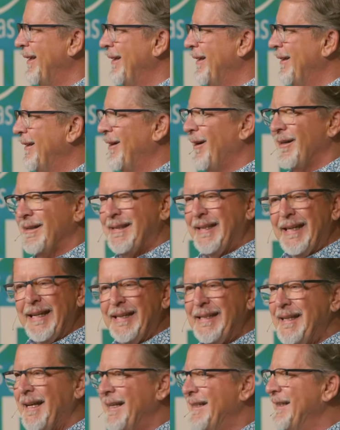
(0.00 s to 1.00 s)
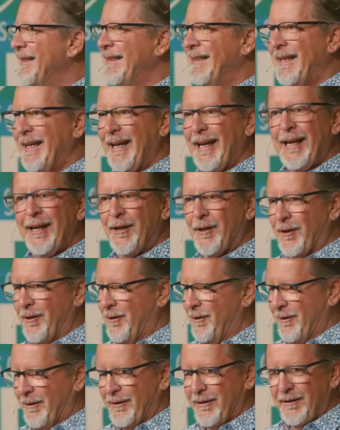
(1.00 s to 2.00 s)
because he doesn't
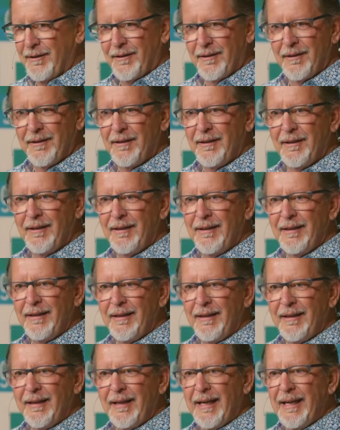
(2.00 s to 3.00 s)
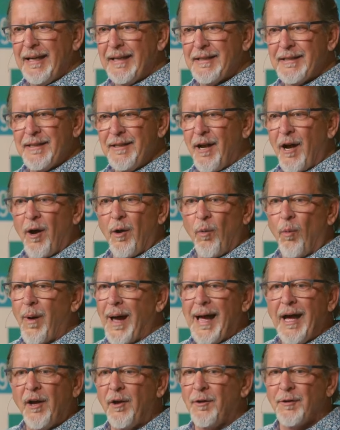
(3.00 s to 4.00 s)
care. He is not
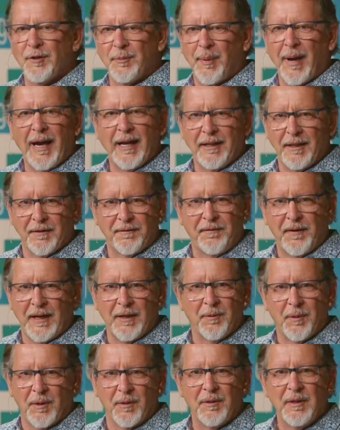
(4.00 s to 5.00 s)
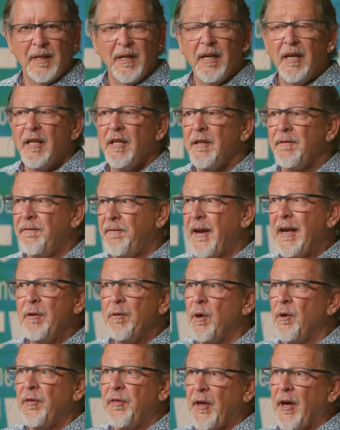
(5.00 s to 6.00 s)
wowed by the Pharaoh. The
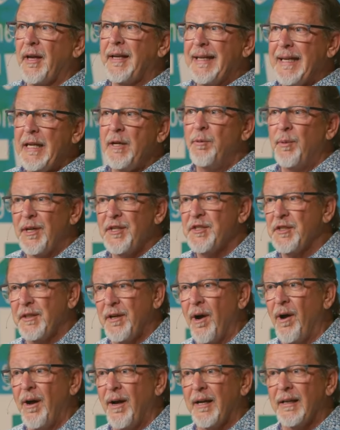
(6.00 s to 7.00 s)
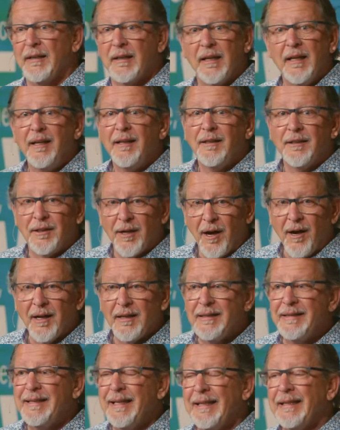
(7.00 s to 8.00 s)
Pharaoh thought he was God.
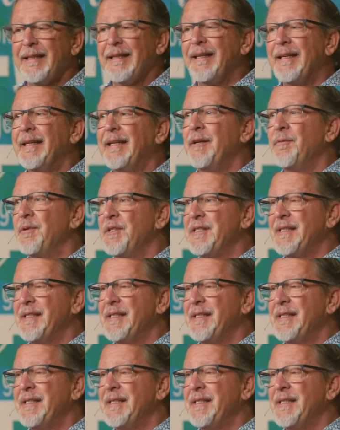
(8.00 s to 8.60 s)
God didn't think he was